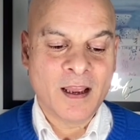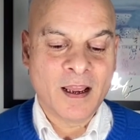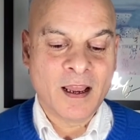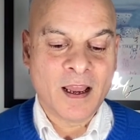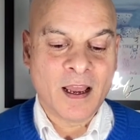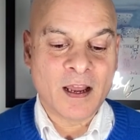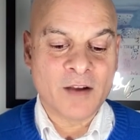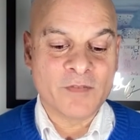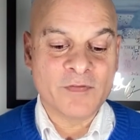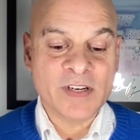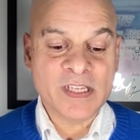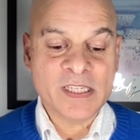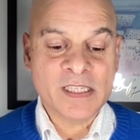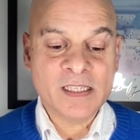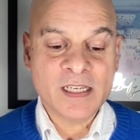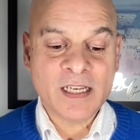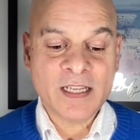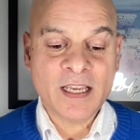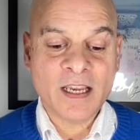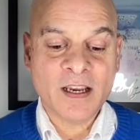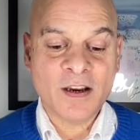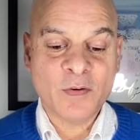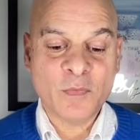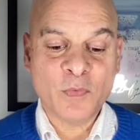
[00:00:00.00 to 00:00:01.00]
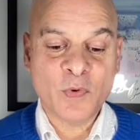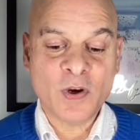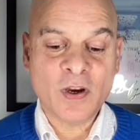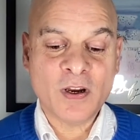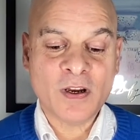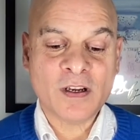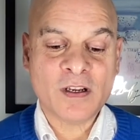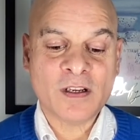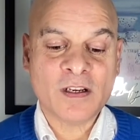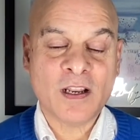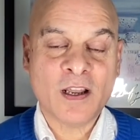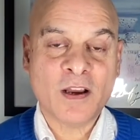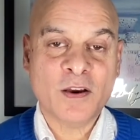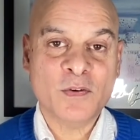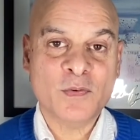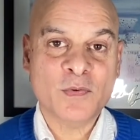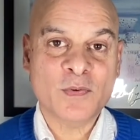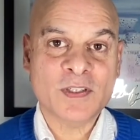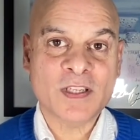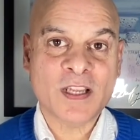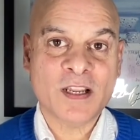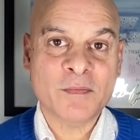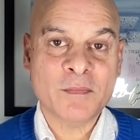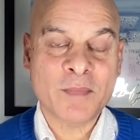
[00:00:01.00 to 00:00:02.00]
And recently her workload was
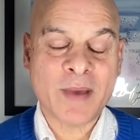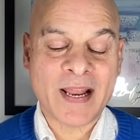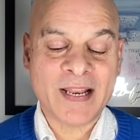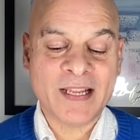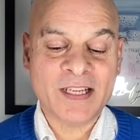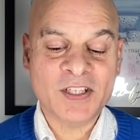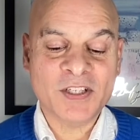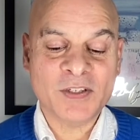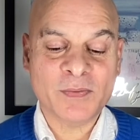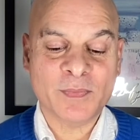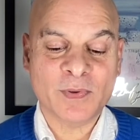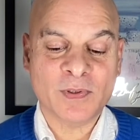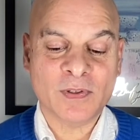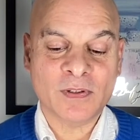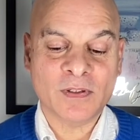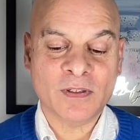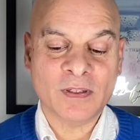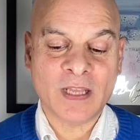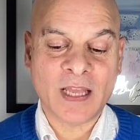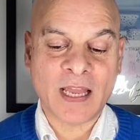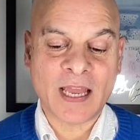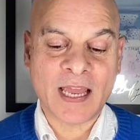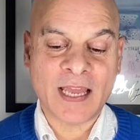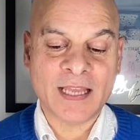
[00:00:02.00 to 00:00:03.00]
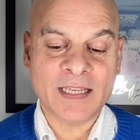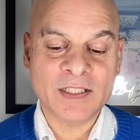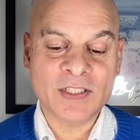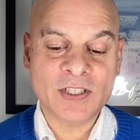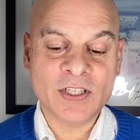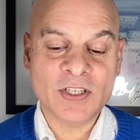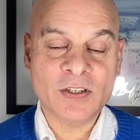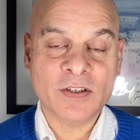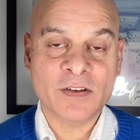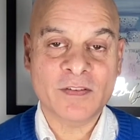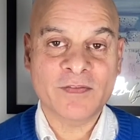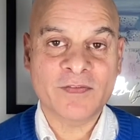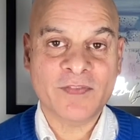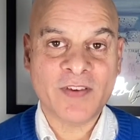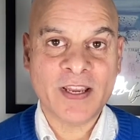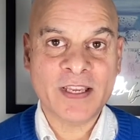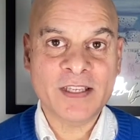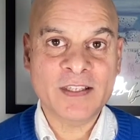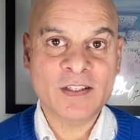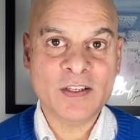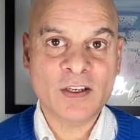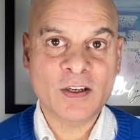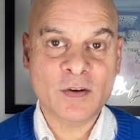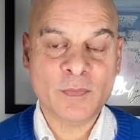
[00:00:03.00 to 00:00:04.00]
unmanageable, and she conveyed
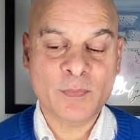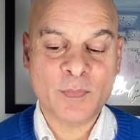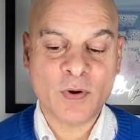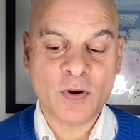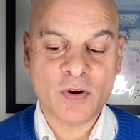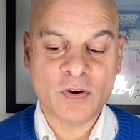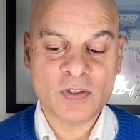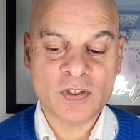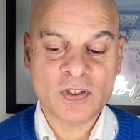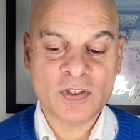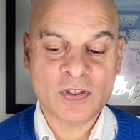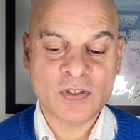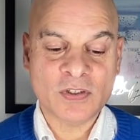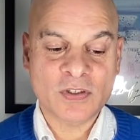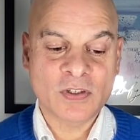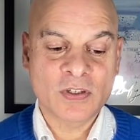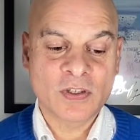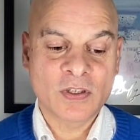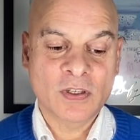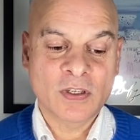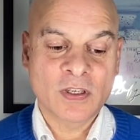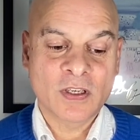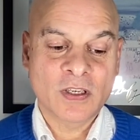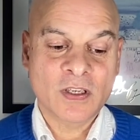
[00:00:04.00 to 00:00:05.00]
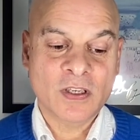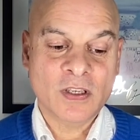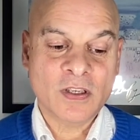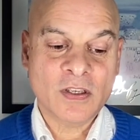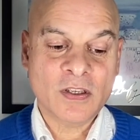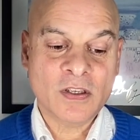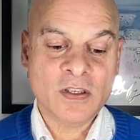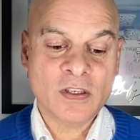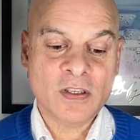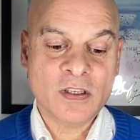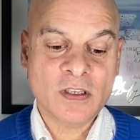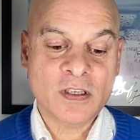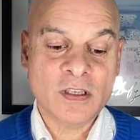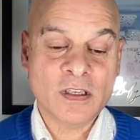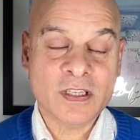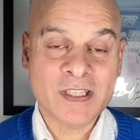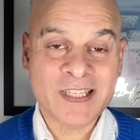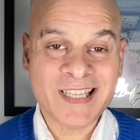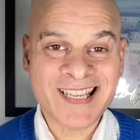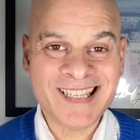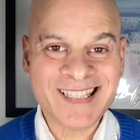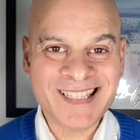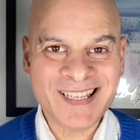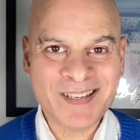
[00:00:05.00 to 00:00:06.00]
to her boss, you're
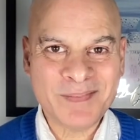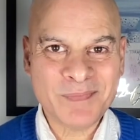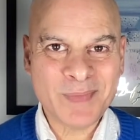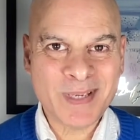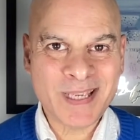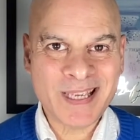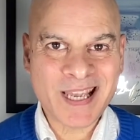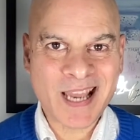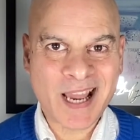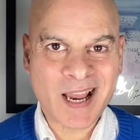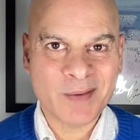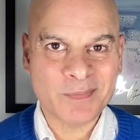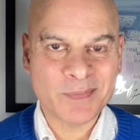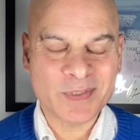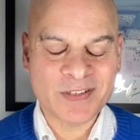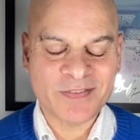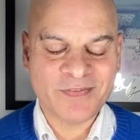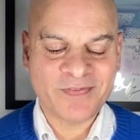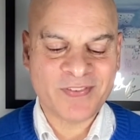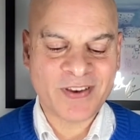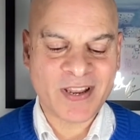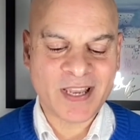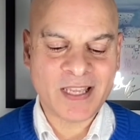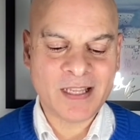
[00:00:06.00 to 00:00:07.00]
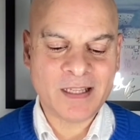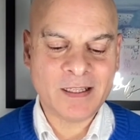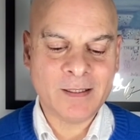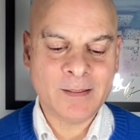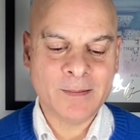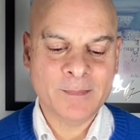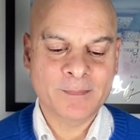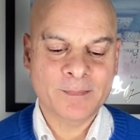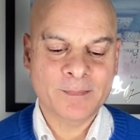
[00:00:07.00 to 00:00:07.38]
setting me up to fail,